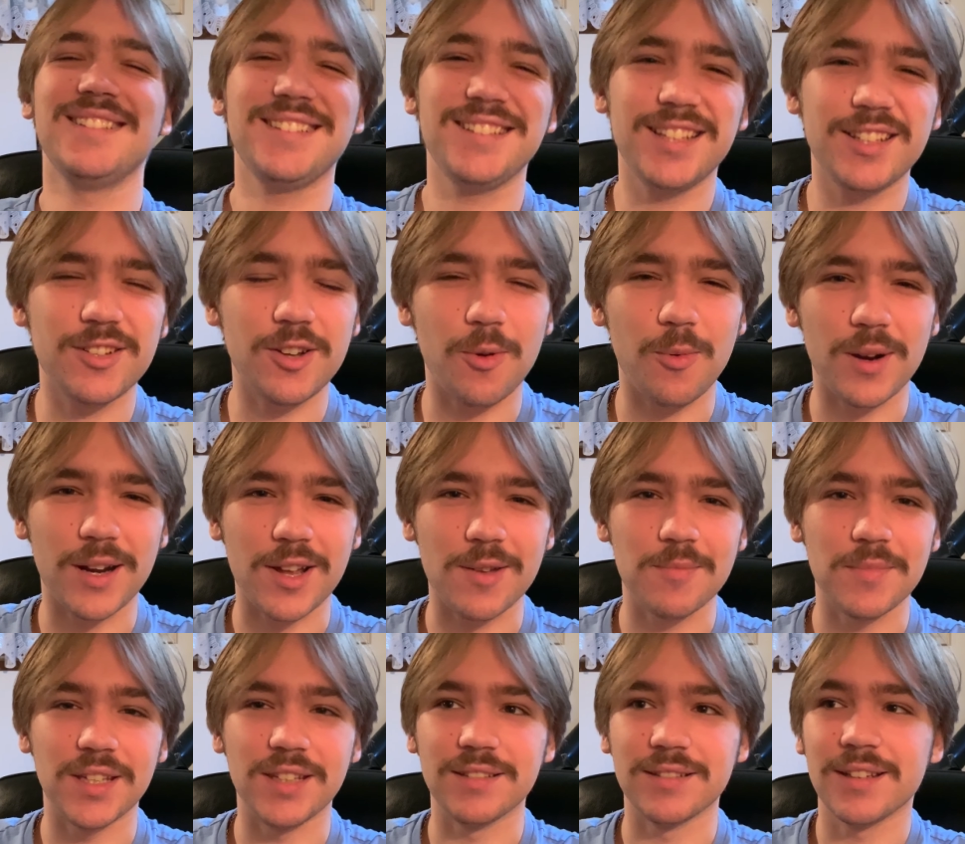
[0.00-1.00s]
you know what I
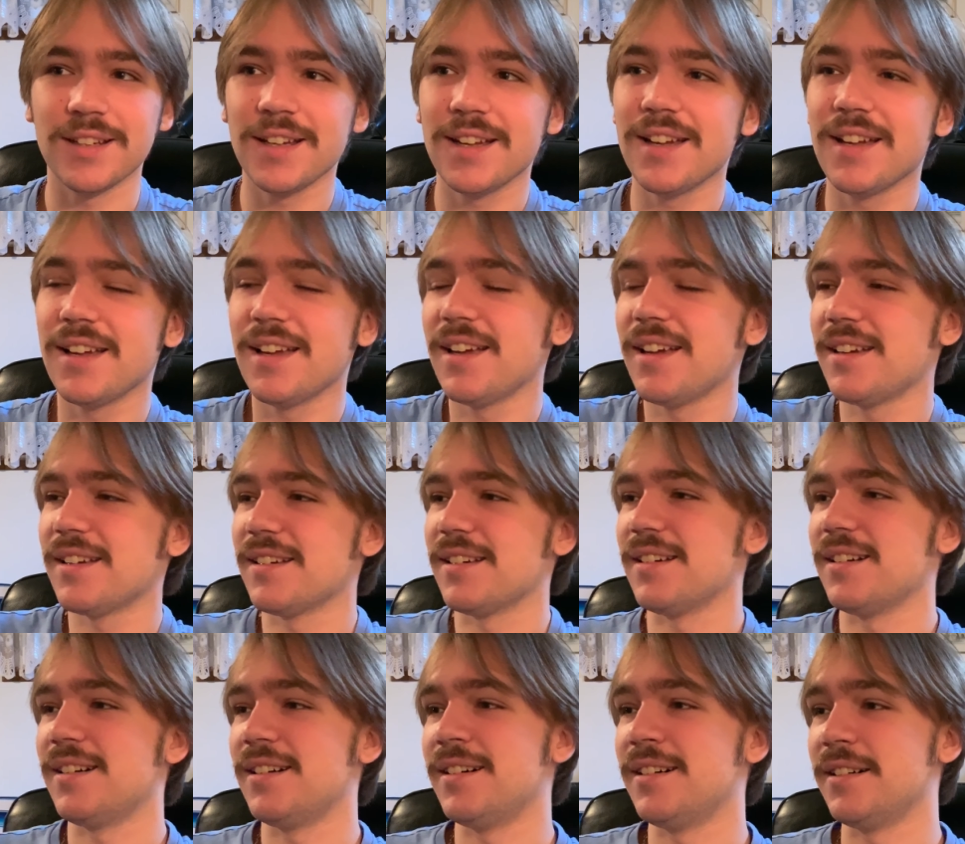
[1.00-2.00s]
mean.
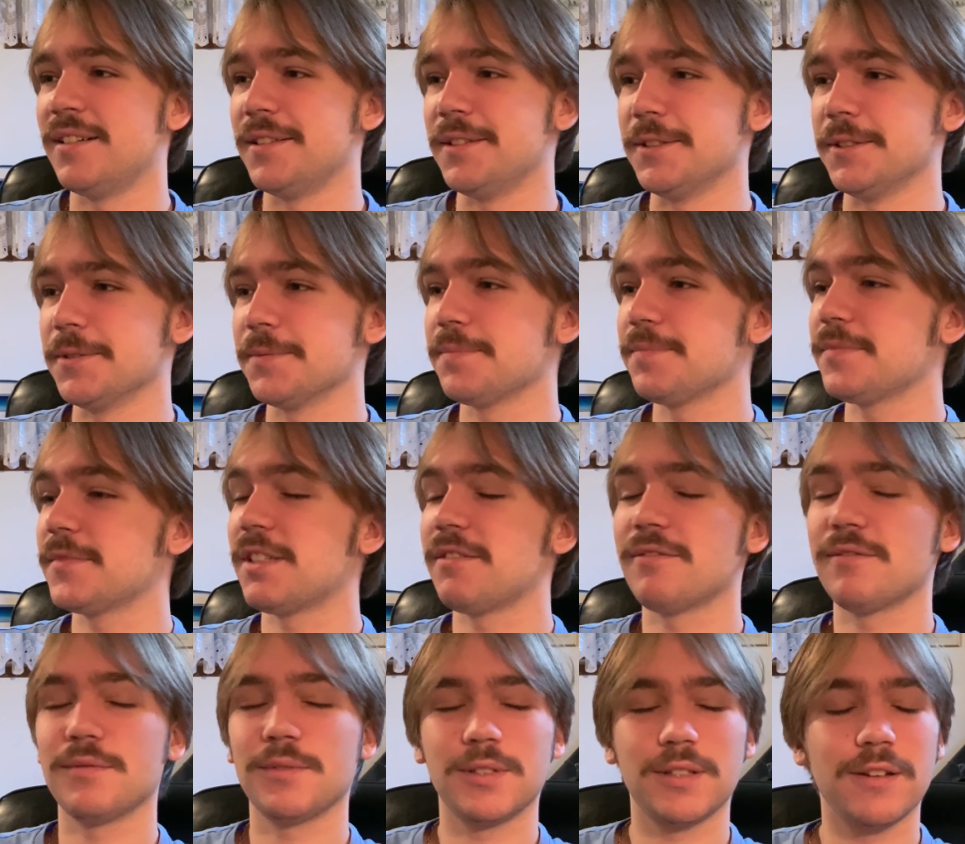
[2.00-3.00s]
Uh,
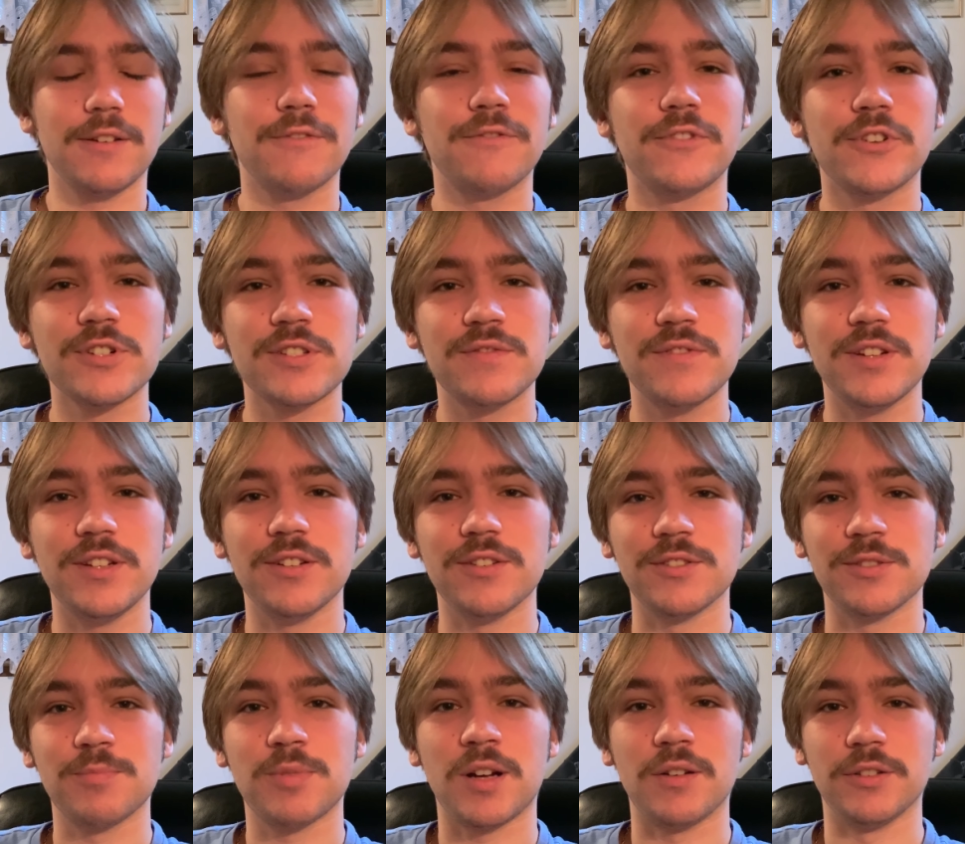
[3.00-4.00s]
first video
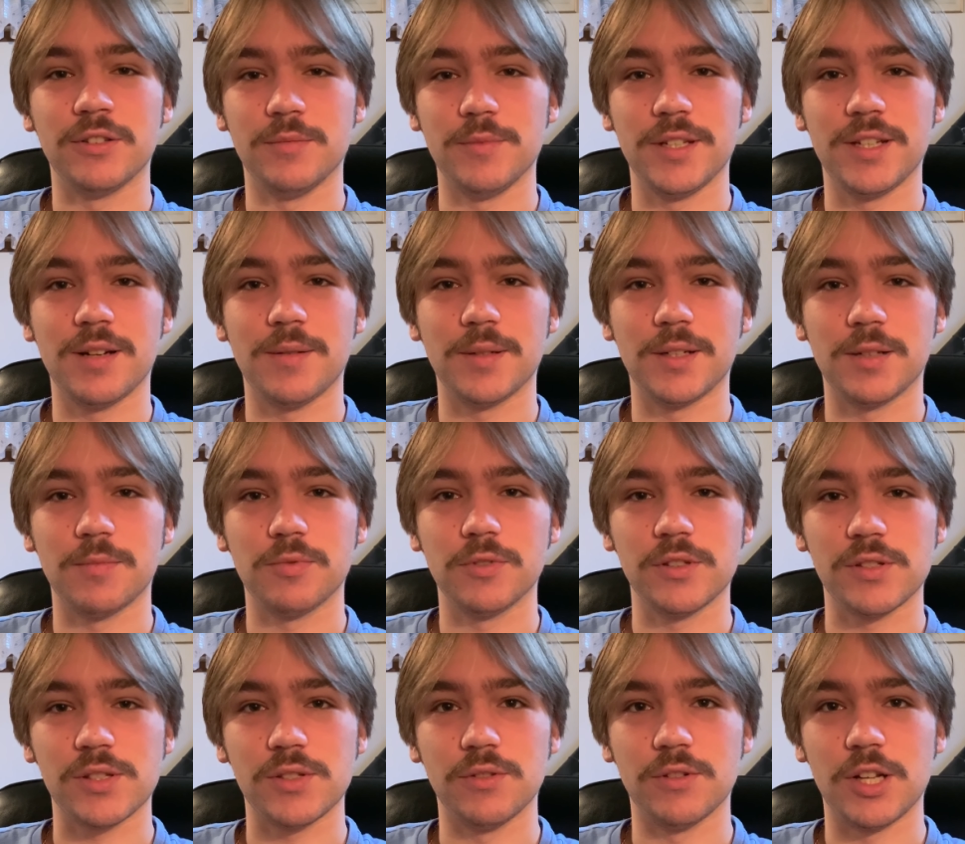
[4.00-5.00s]
is probably gonna be coming up
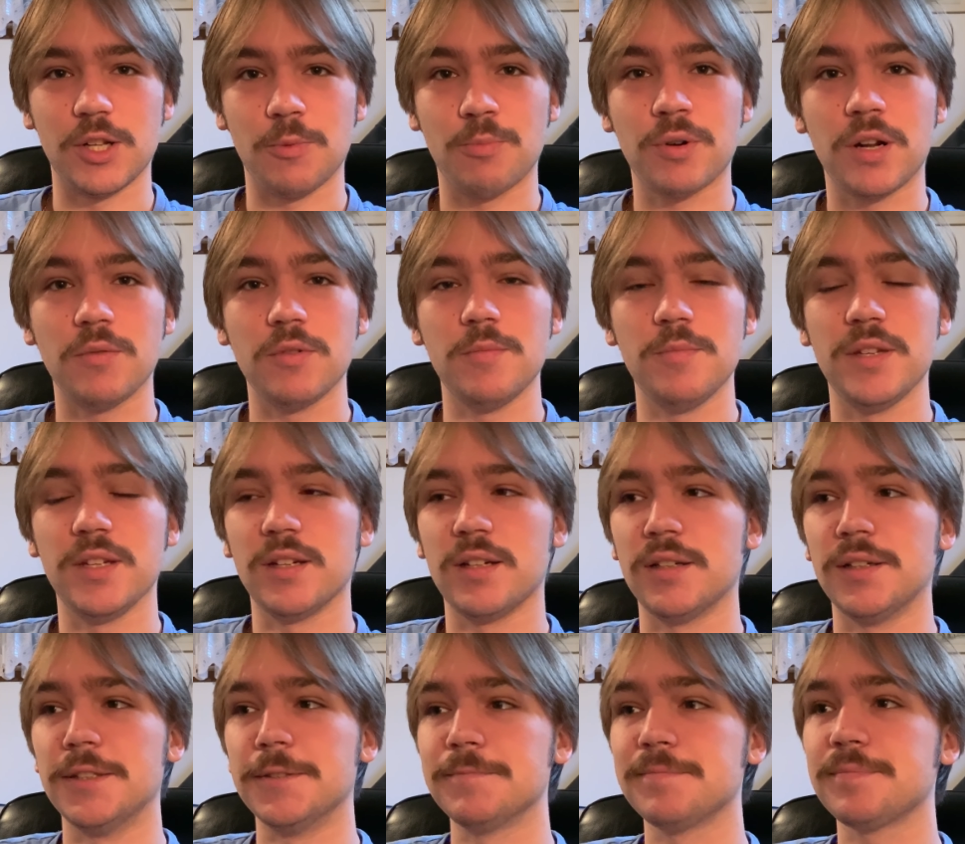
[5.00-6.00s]
real soon. It'll probably be
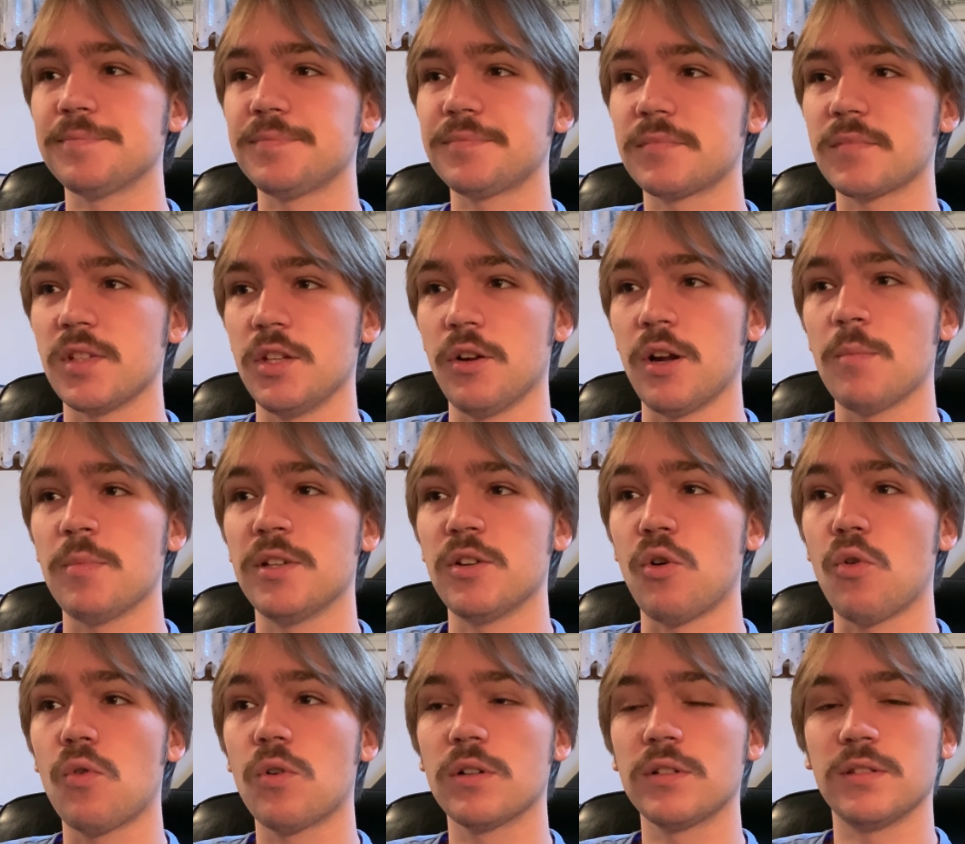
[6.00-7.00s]
a, you know, I've been
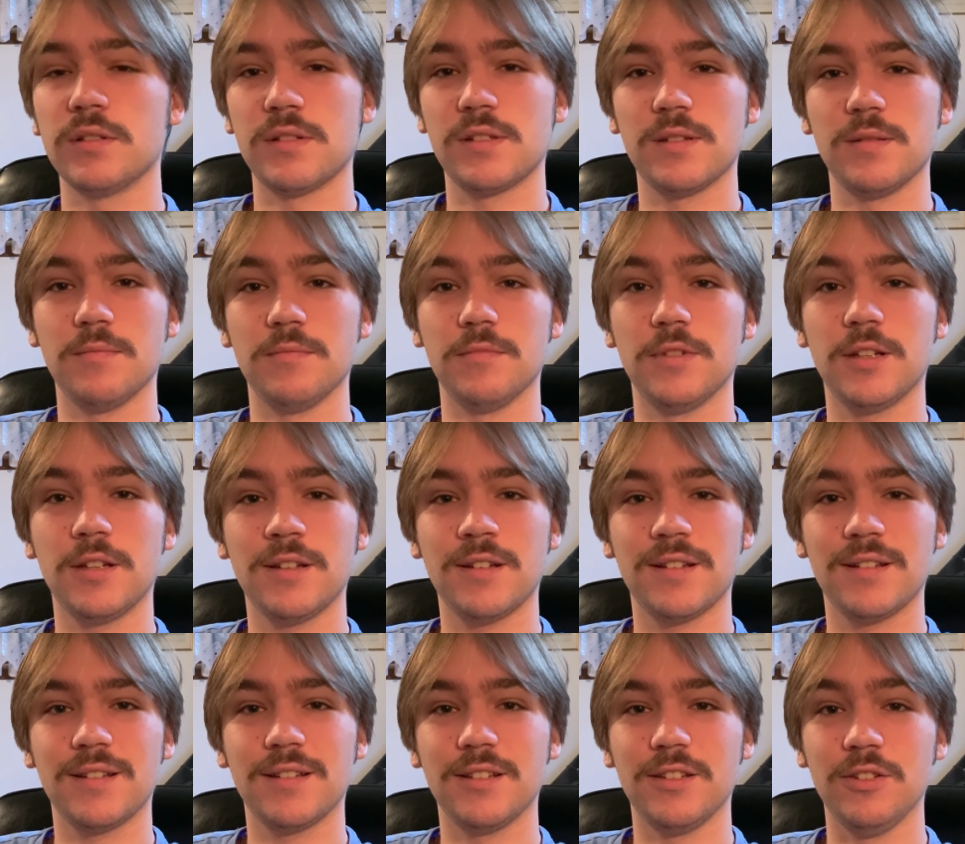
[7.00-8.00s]
hoarding some
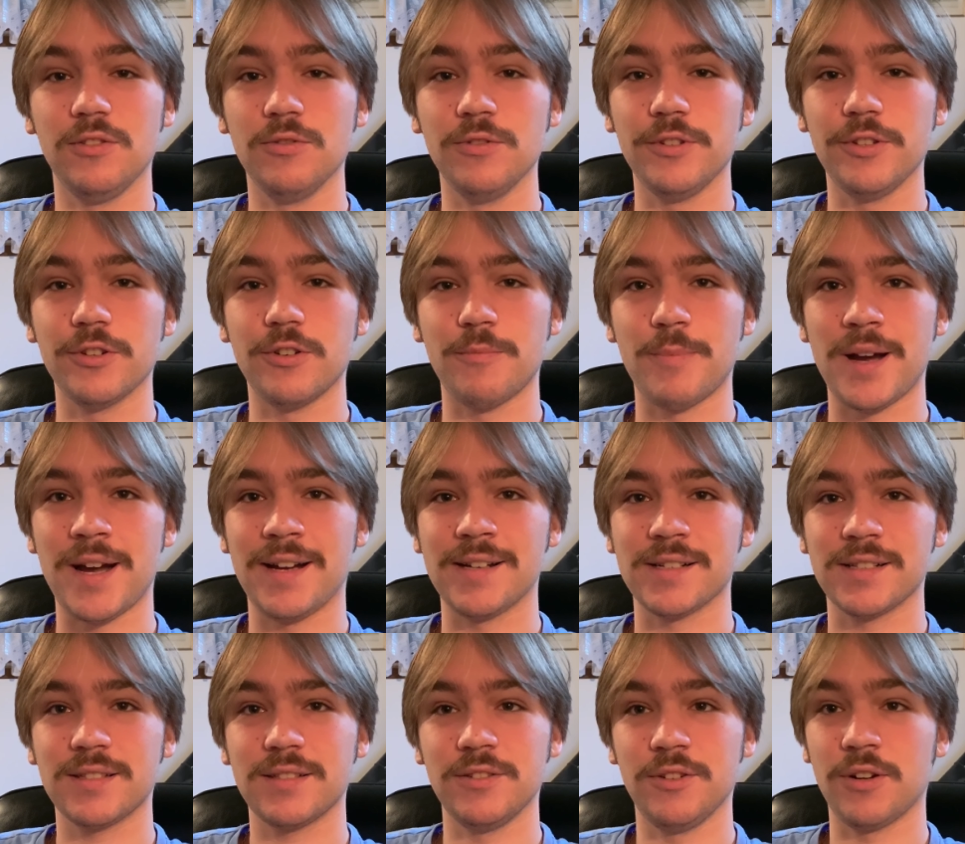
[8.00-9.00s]
Yu-Gi-Oh
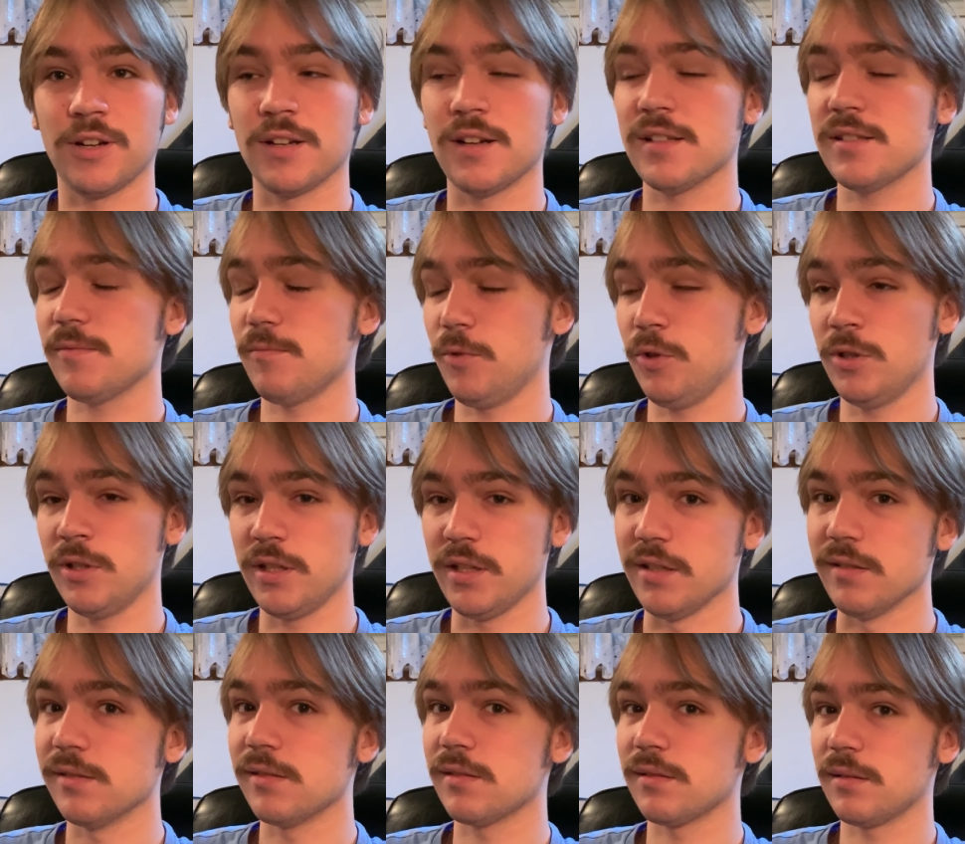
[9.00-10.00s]
packs. You know, I got some
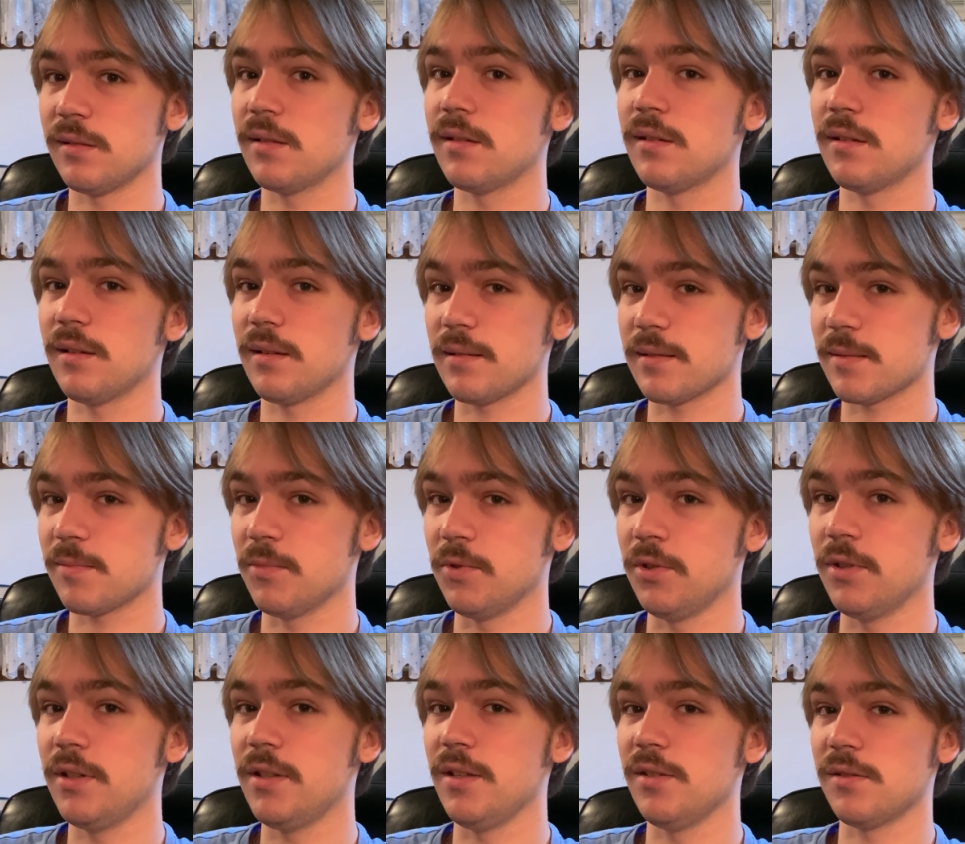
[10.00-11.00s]
goodies, got some
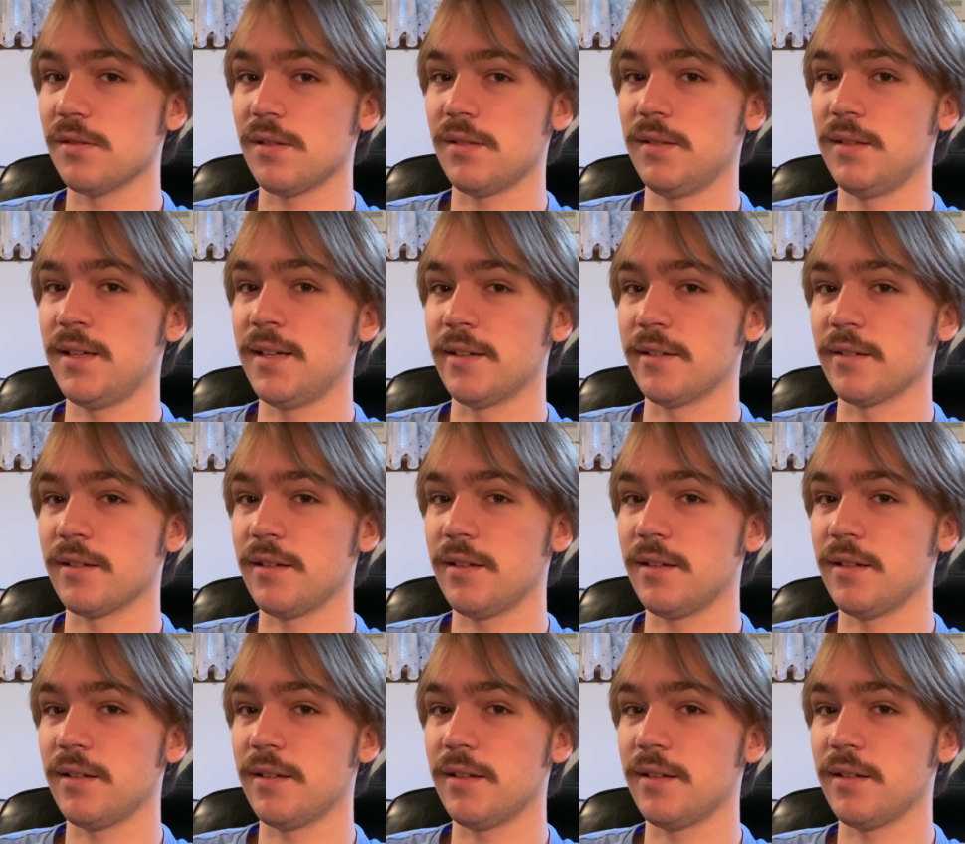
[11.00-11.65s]
goodies on deck.